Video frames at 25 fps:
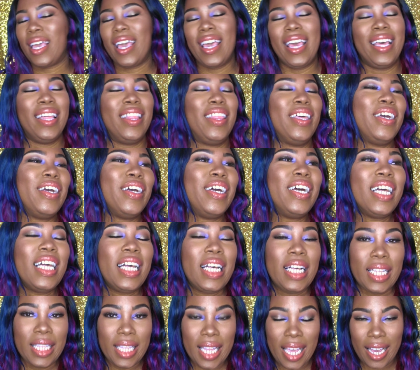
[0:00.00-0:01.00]
together.
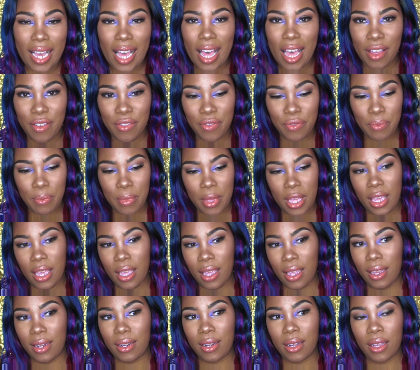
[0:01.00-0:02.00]
like, I've
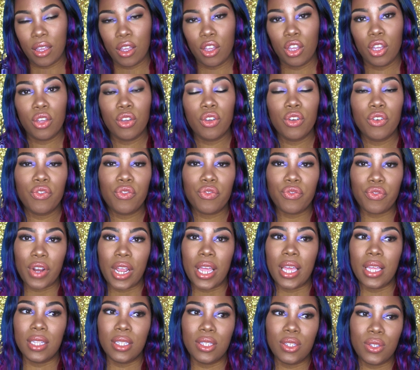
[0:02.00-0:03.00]
made
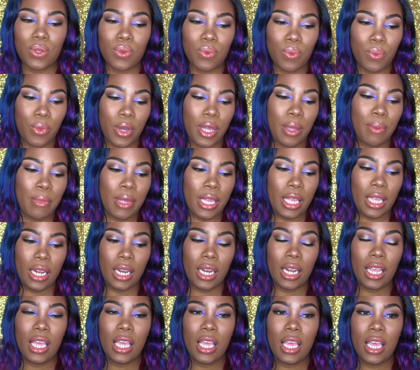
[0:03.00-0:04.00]
friends,
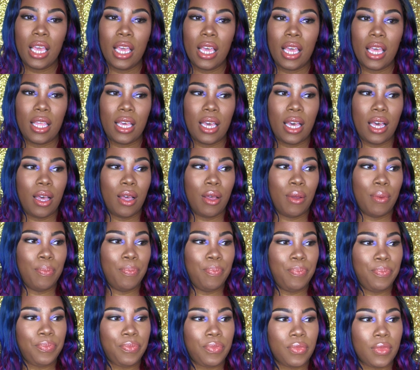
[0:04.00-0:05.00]
women,
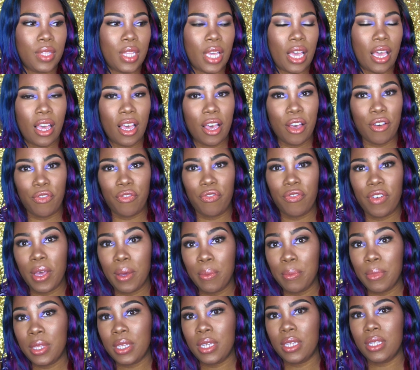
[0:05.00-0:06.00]
um, that have
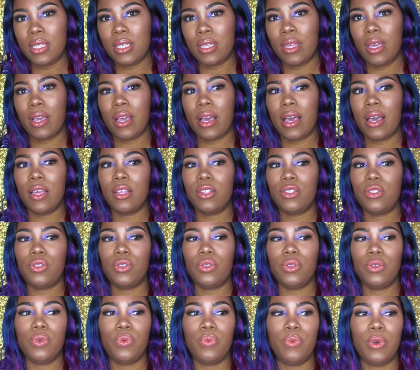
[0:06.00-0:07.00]
families like I
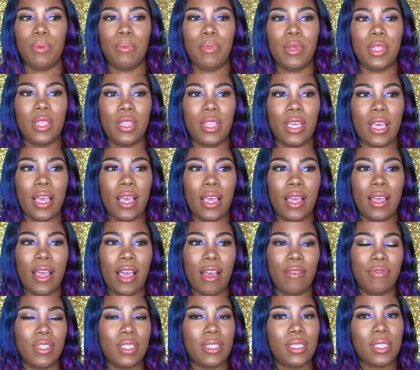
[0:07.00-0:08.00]
do, women that
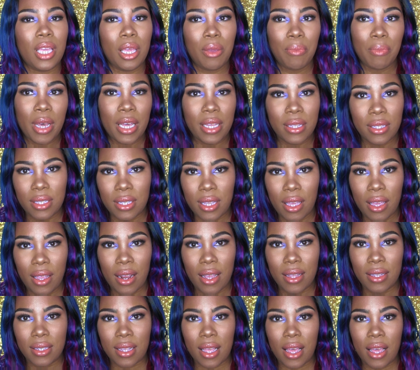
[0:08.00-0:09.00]
have the same
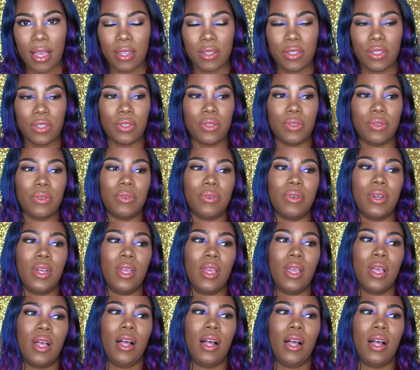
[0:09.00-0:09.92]
mindset as I do,